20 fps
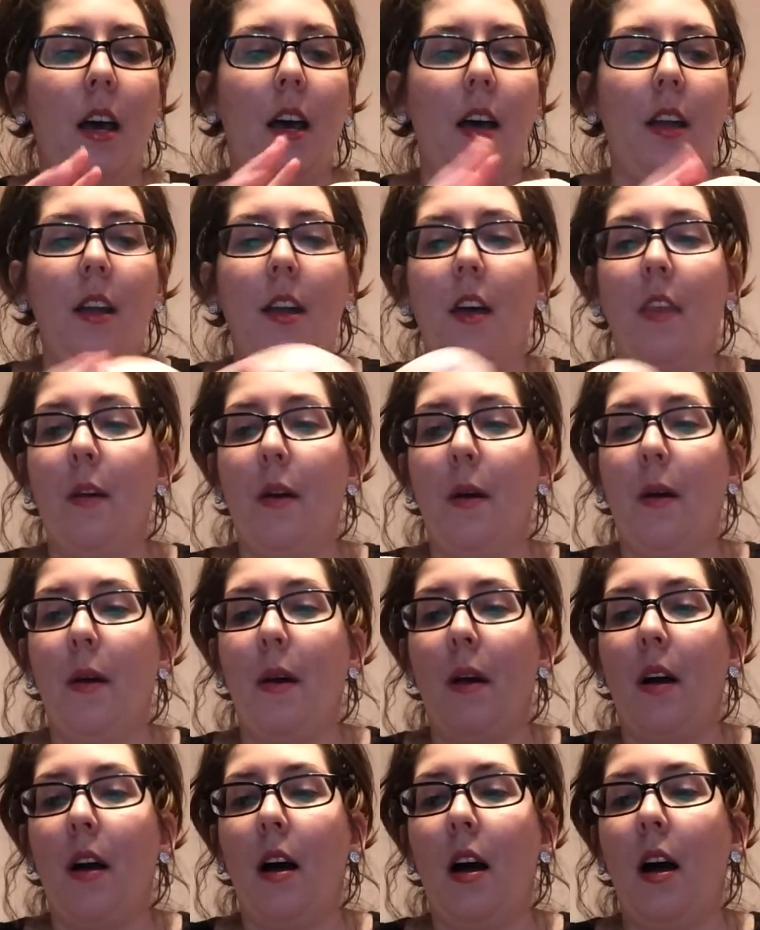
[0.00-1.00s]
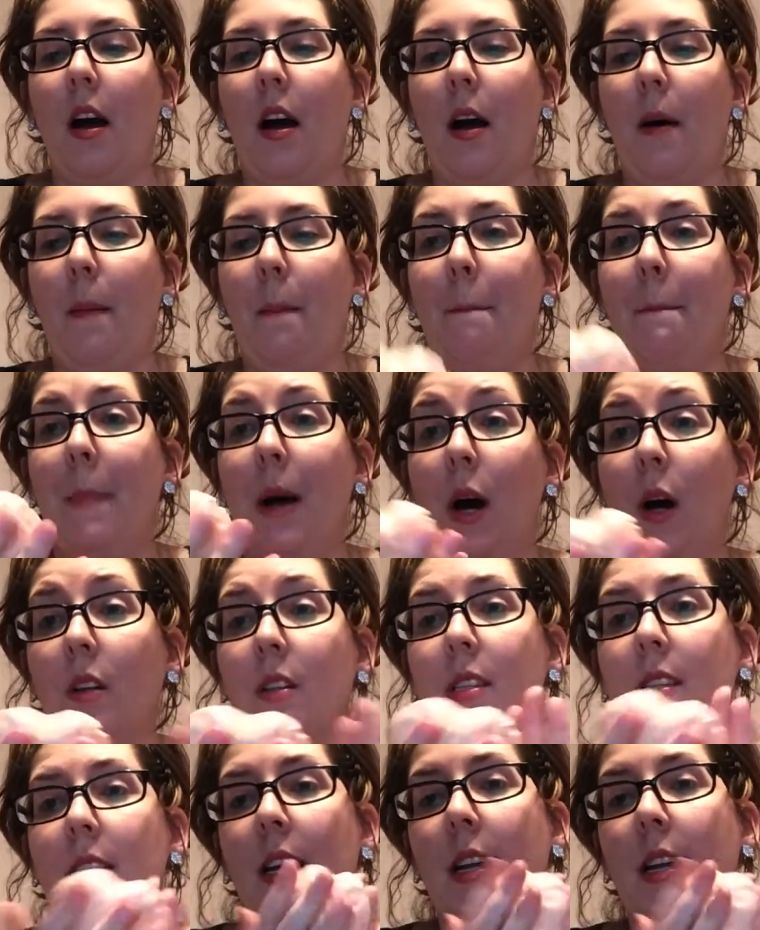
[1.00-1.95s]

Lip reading: another melt,